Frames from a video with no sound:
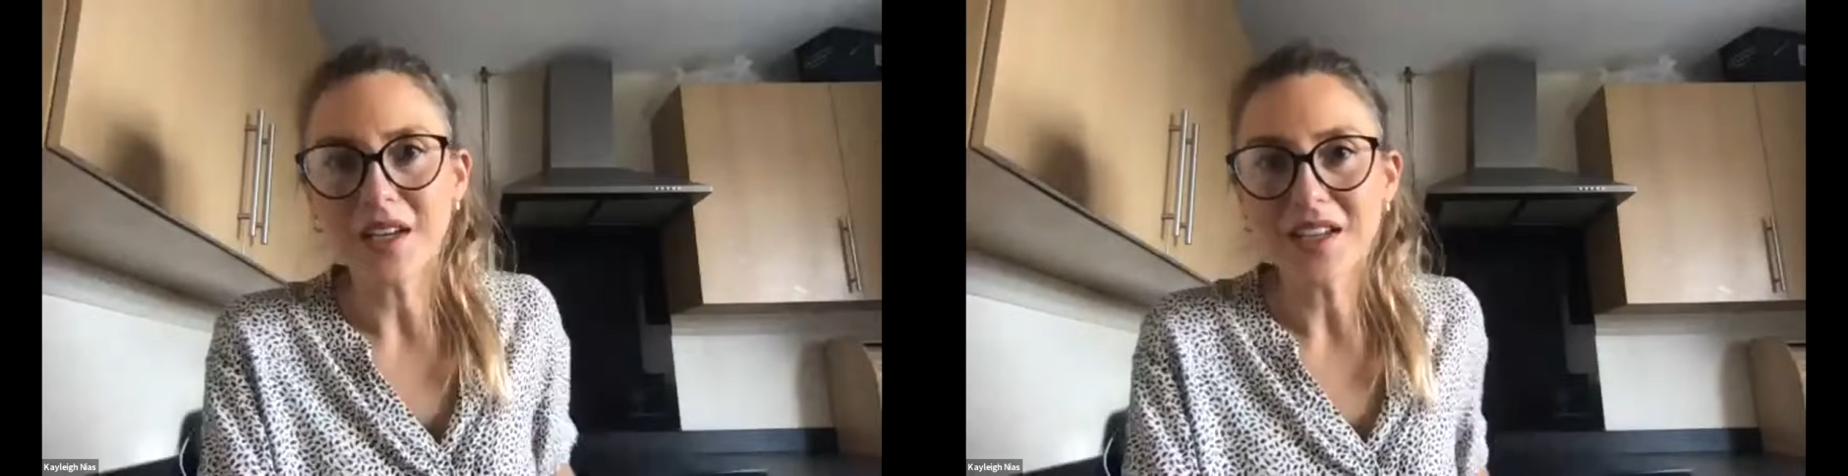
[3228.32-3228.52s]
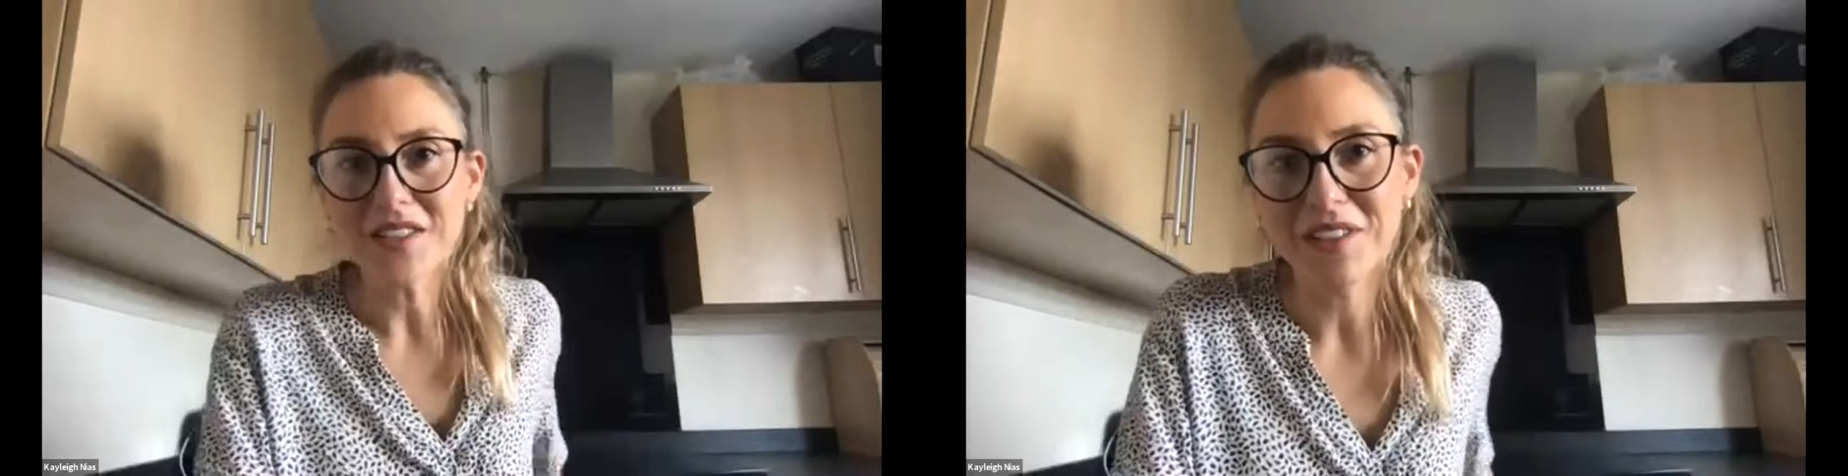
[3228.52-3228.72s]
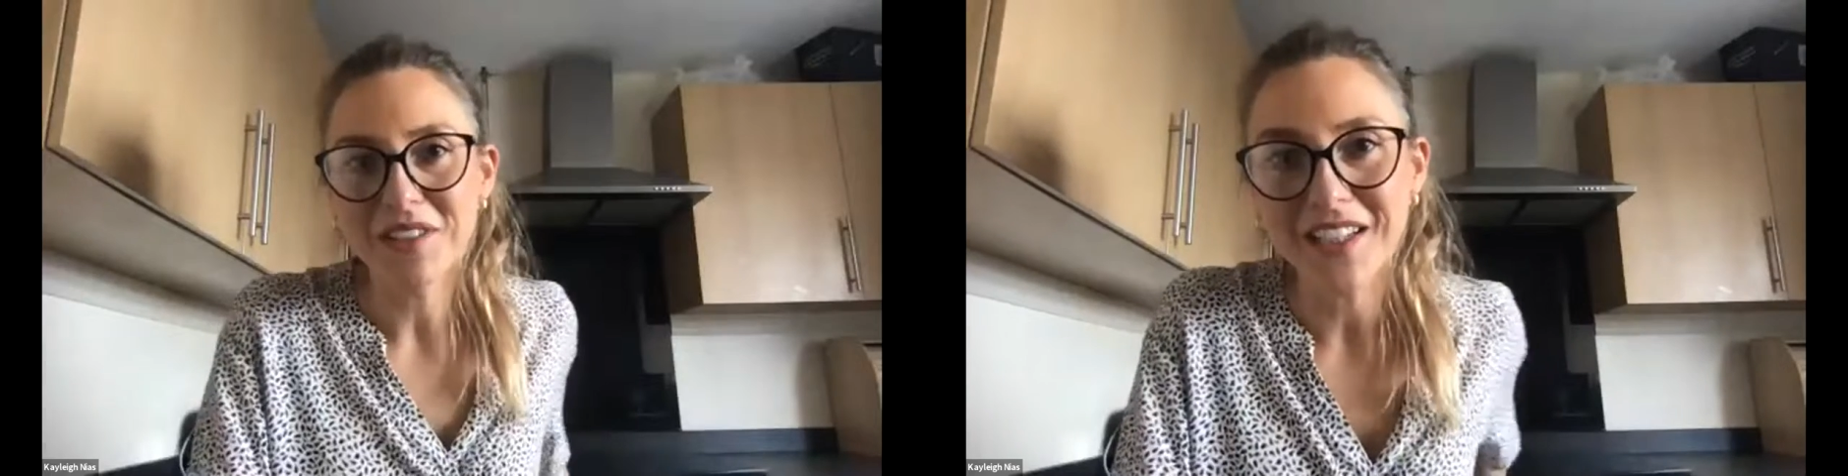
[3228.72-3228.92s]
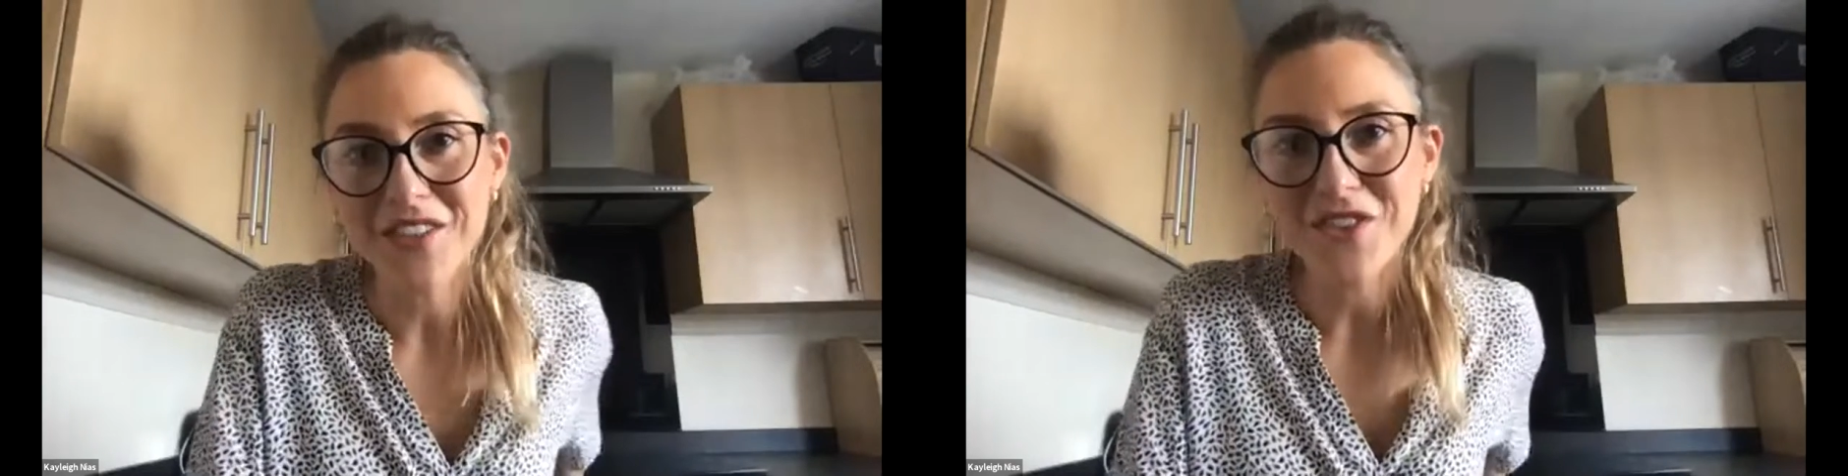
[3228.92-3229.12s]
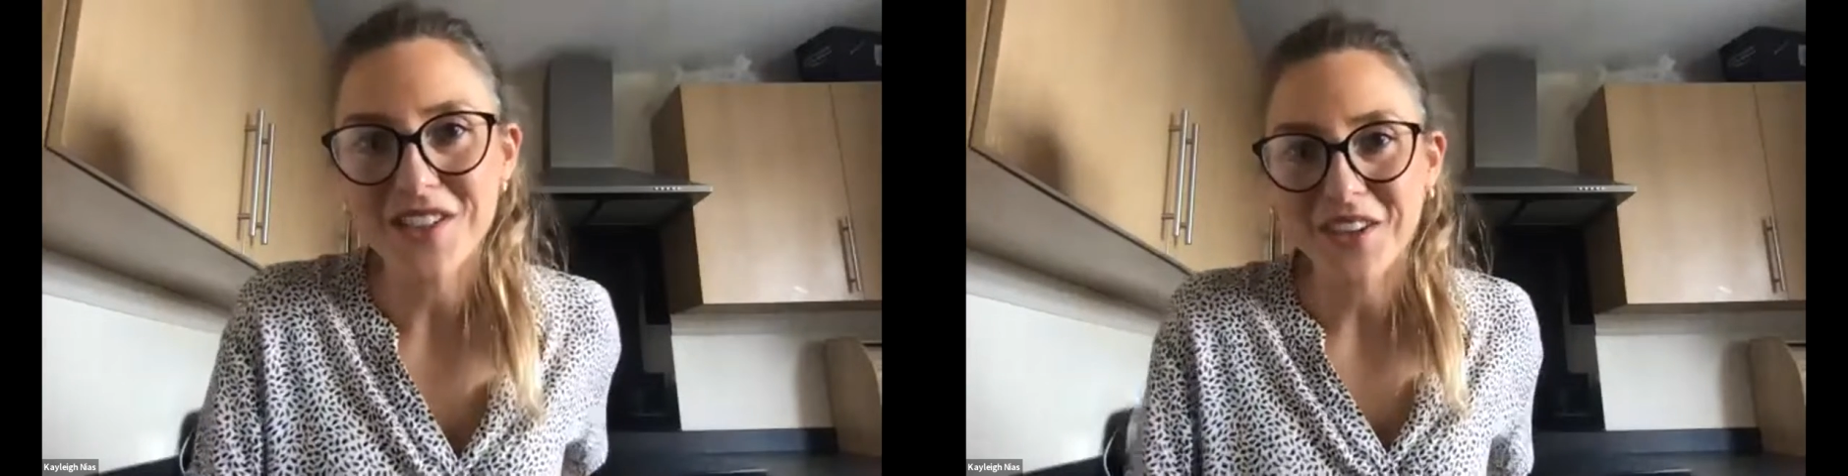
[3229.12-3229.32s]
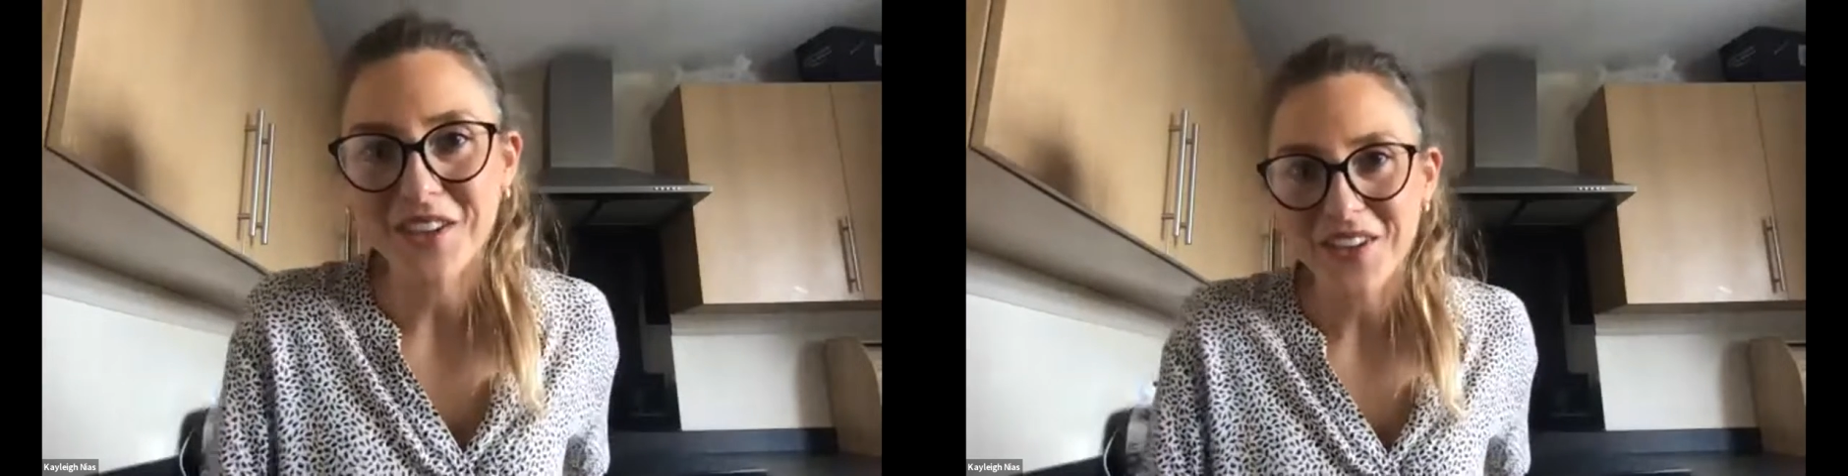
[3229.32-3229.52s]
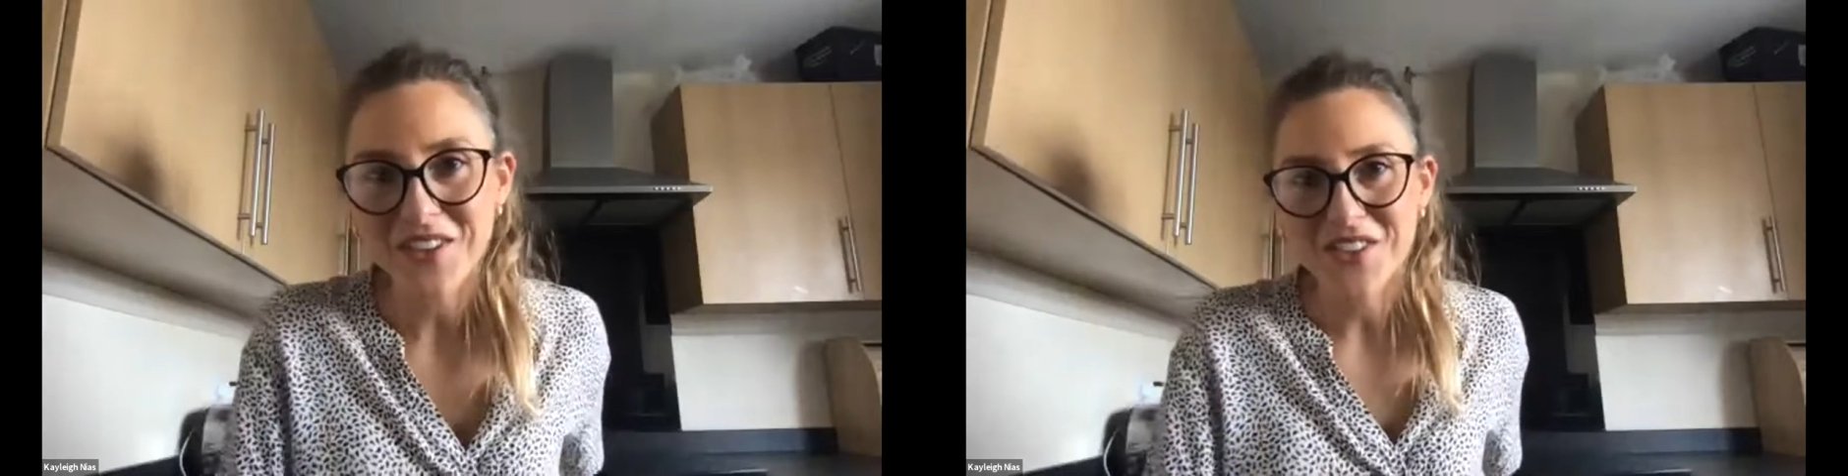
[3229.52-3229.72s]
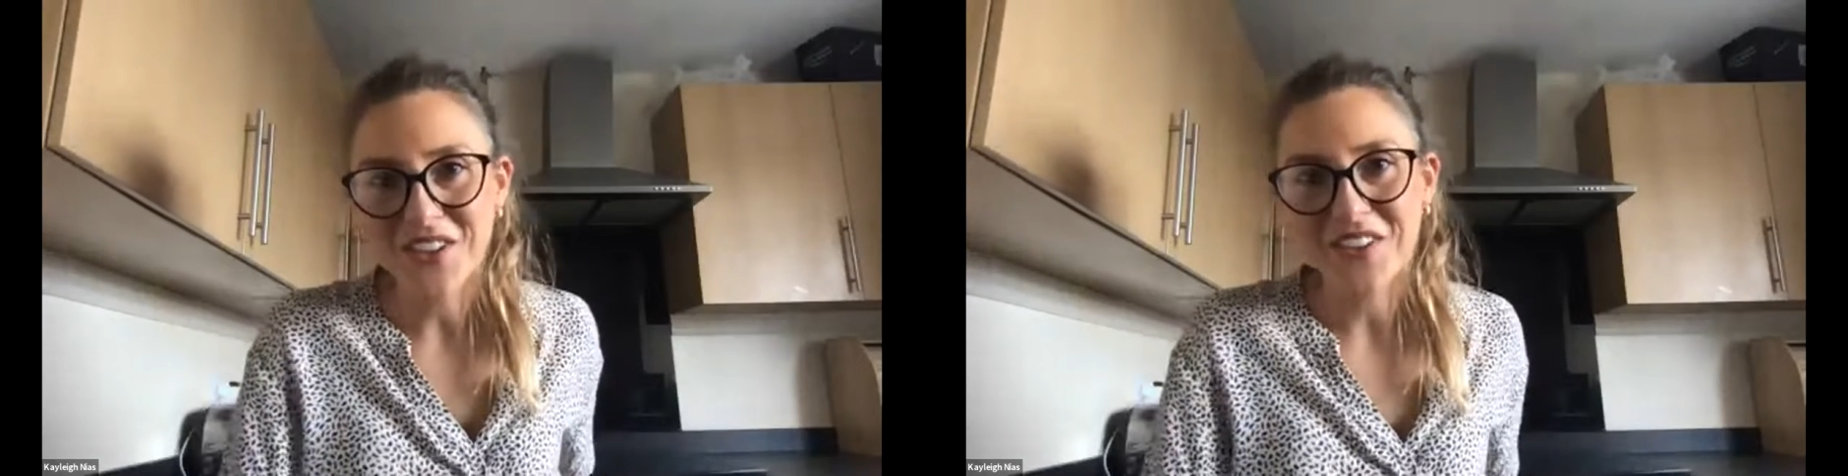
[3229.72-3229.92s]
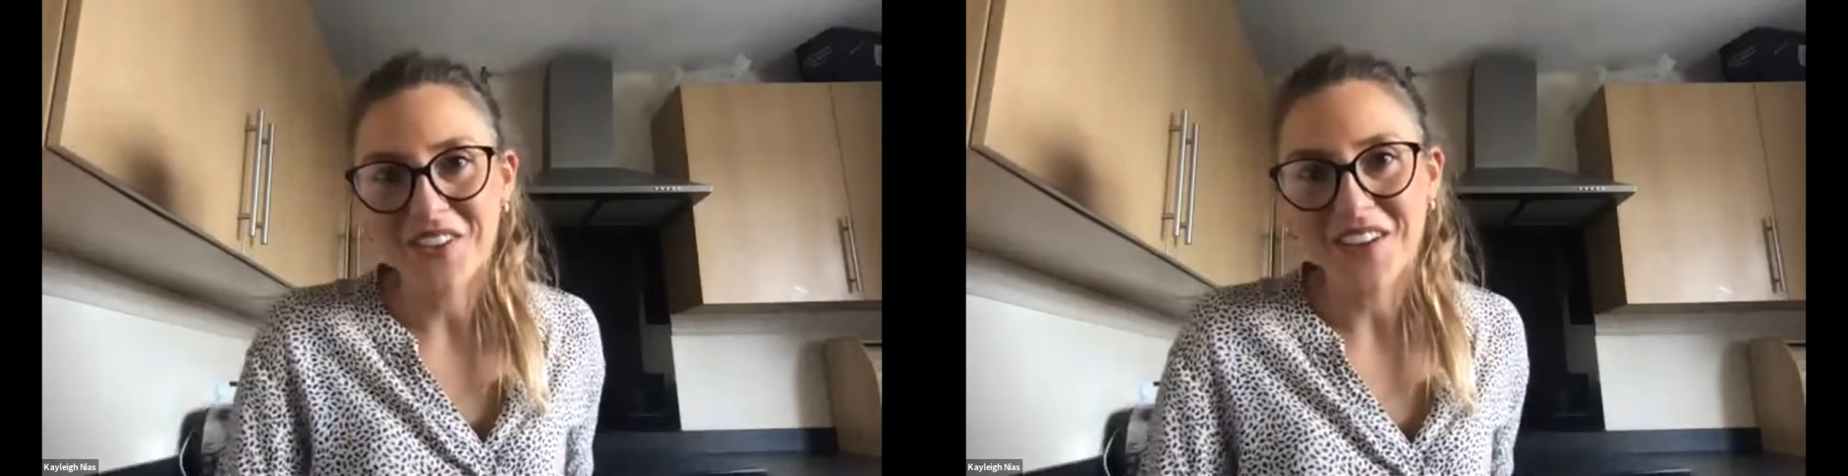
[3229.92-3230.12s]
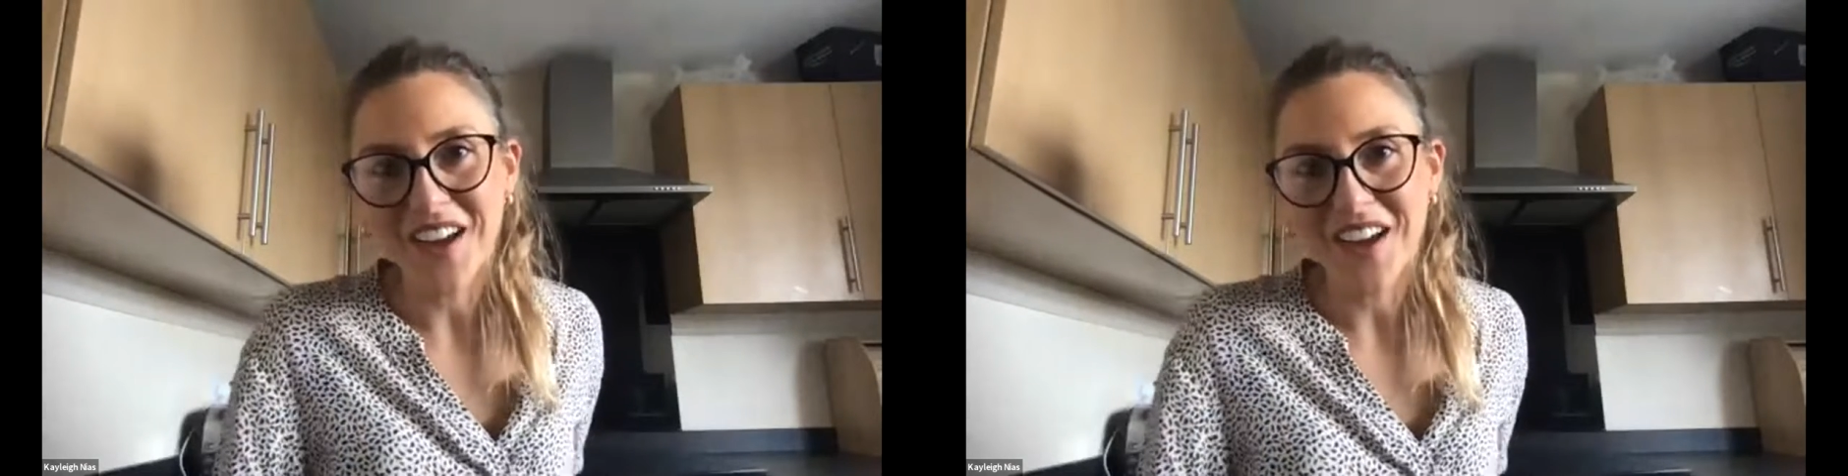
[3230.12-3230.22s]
is a really interesting question,